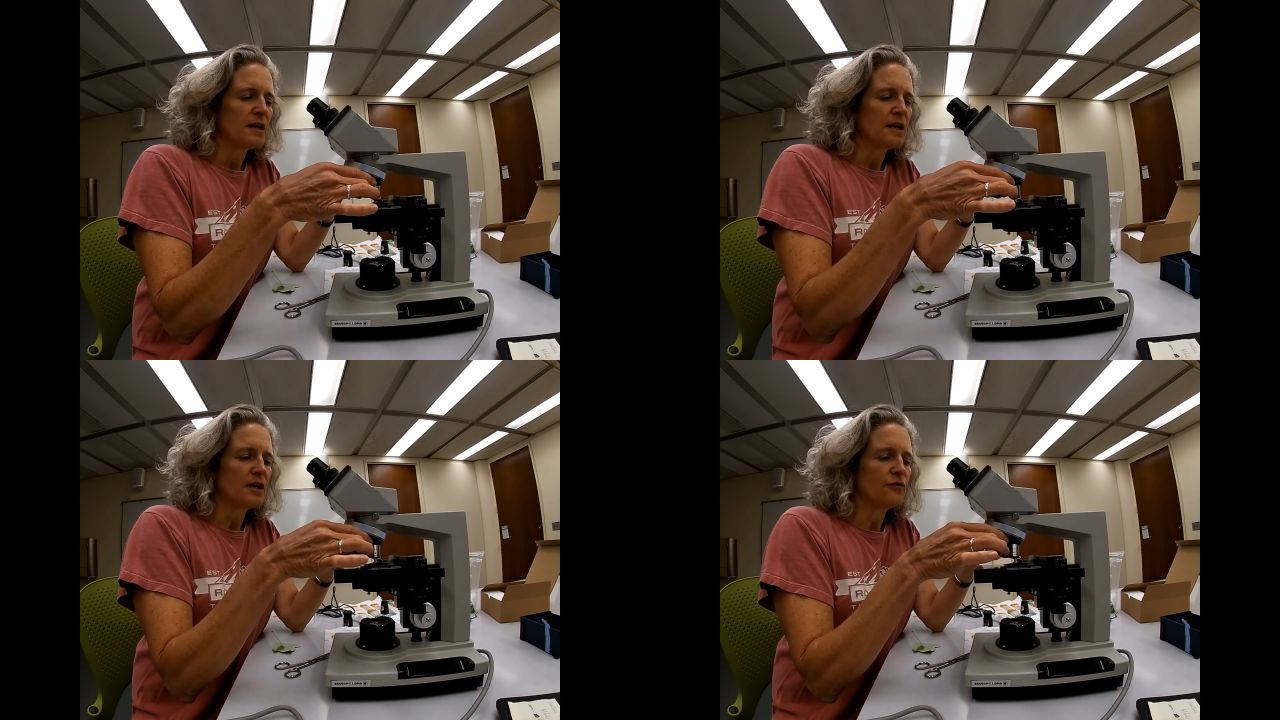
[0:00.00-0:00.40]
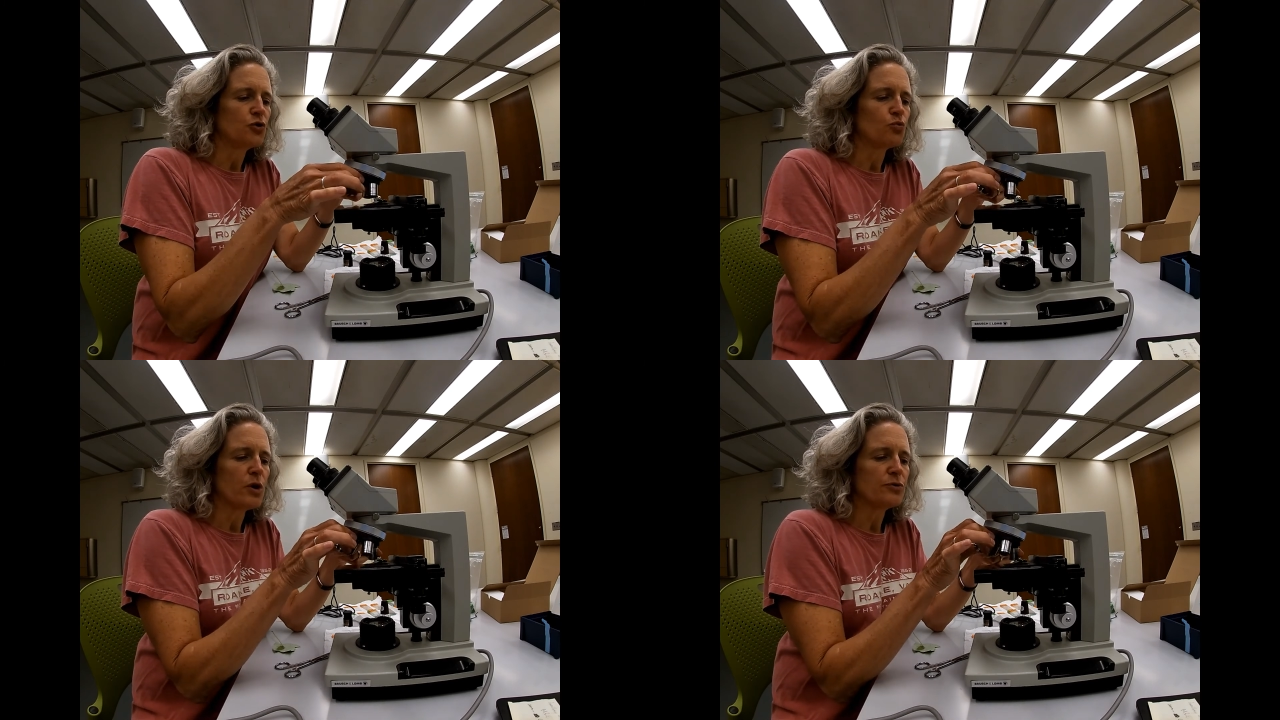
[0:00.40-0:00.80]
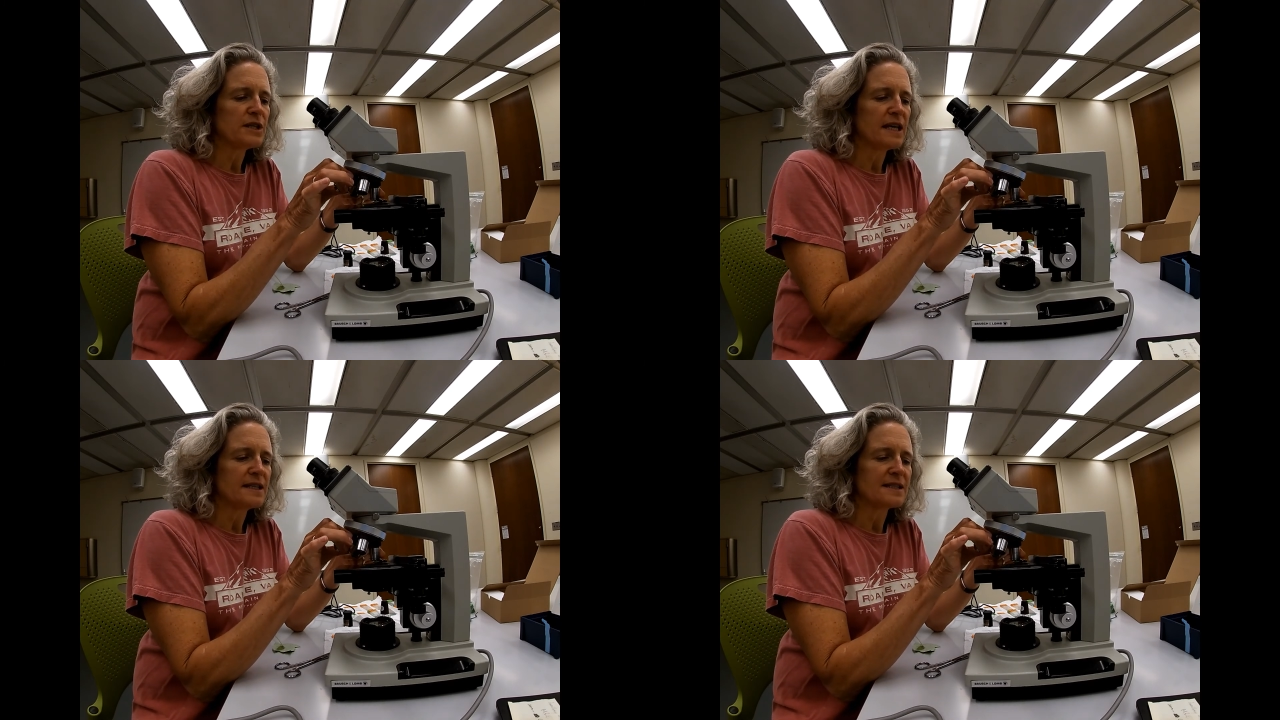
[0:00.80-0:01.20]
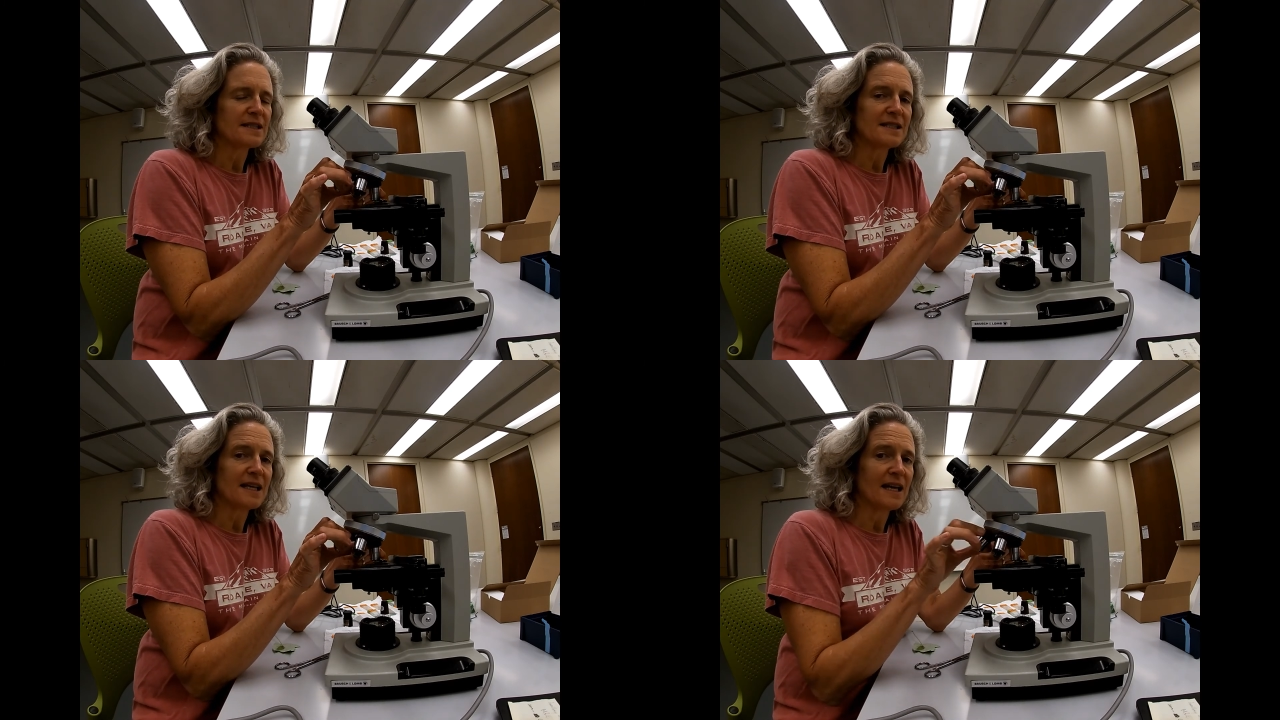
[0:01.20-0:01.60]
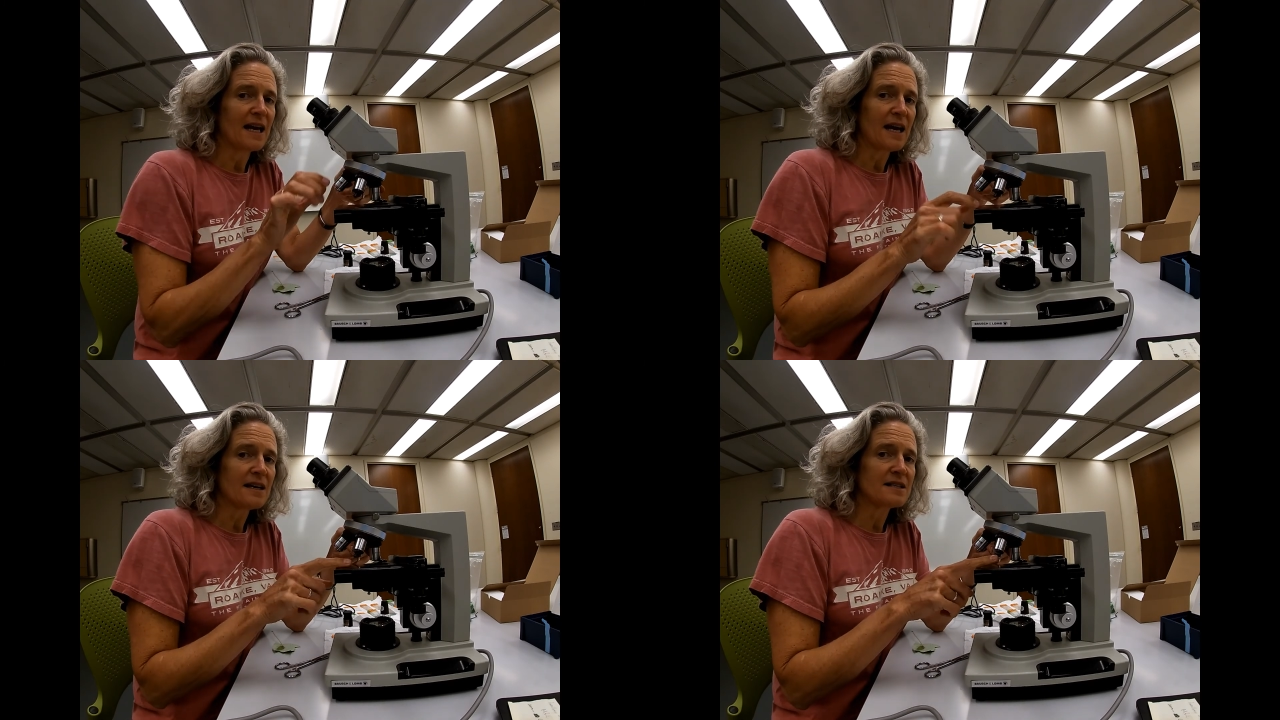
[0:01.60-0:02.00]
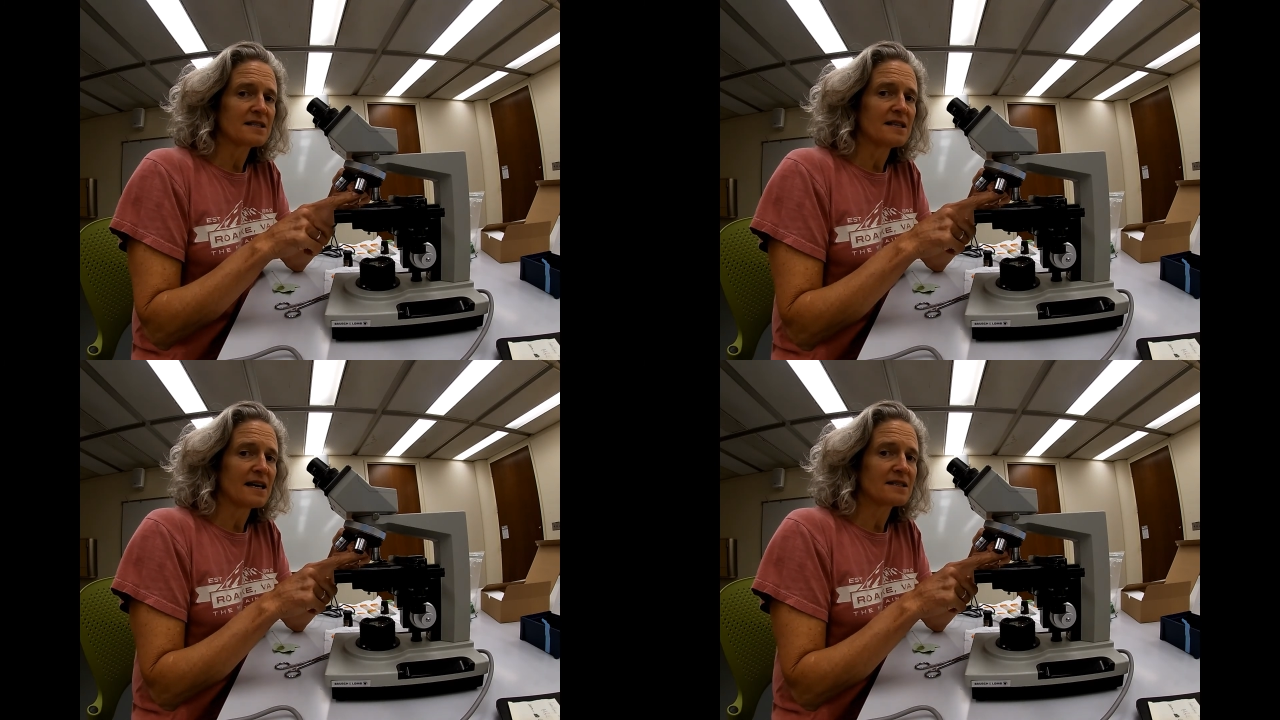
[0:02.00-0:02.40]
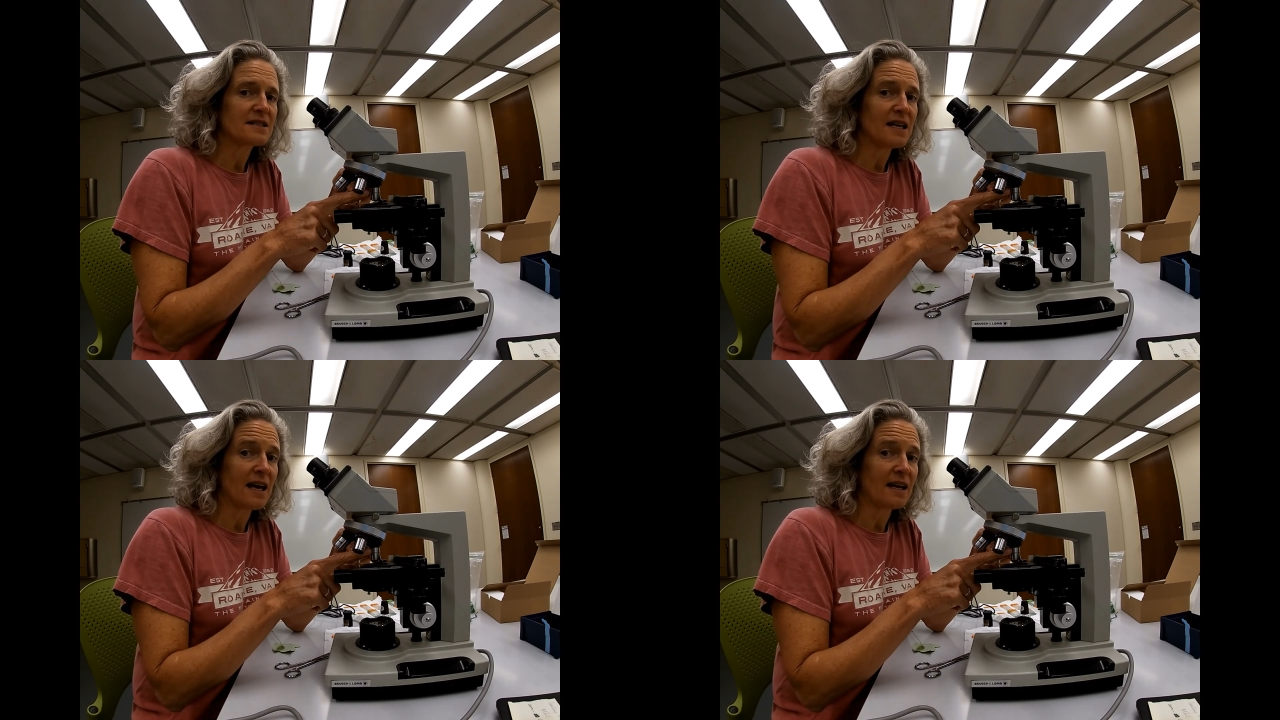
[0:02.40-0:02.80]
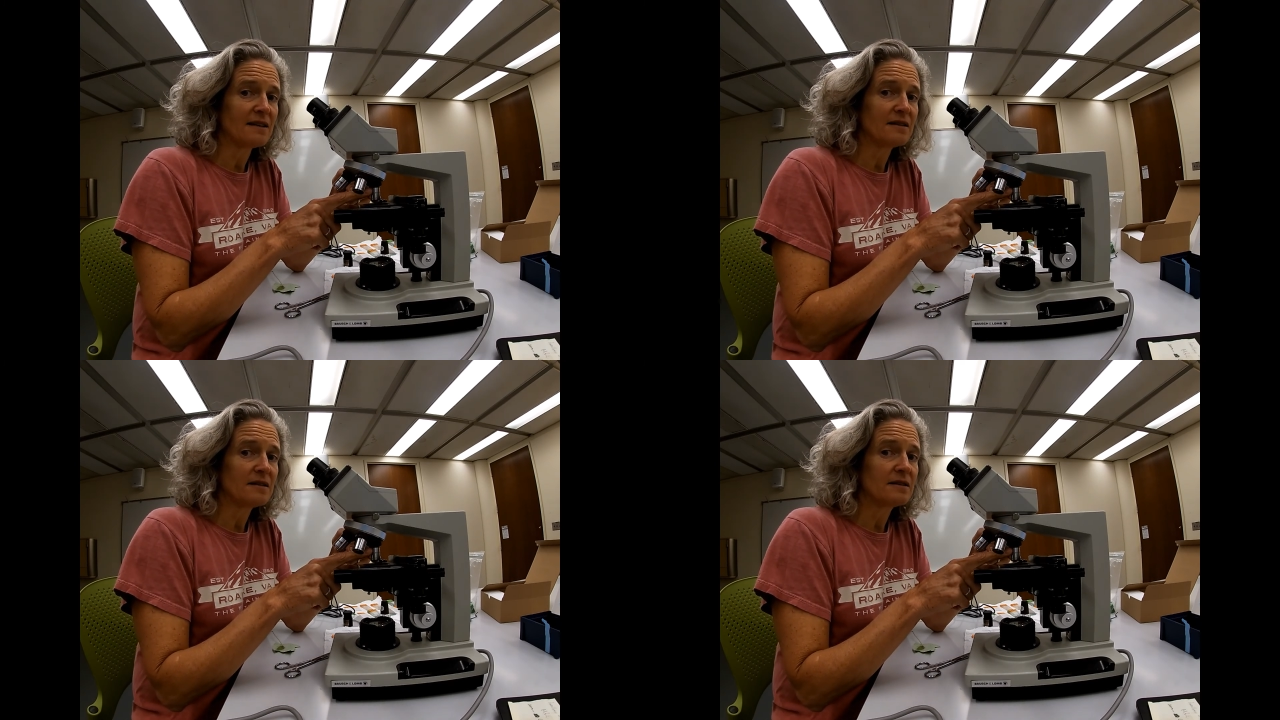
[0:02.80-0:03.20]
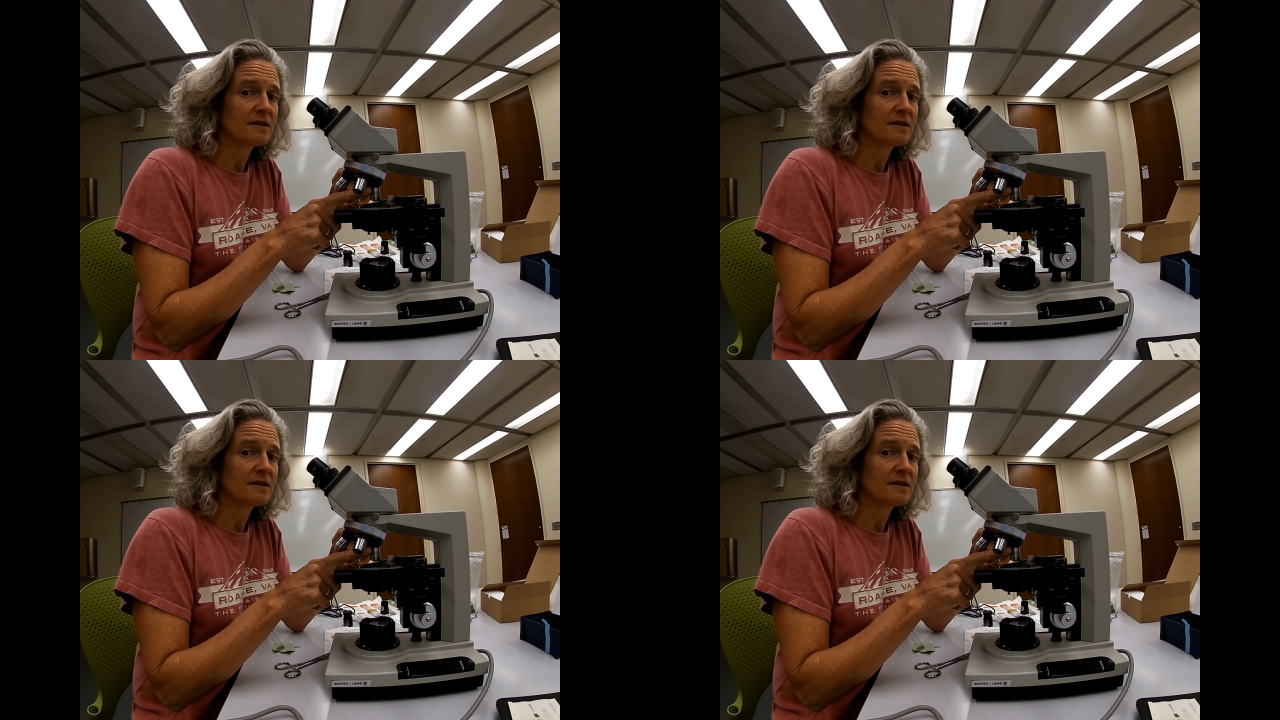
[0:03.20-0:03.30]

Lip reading: If you rotate it to 10x, that's 10.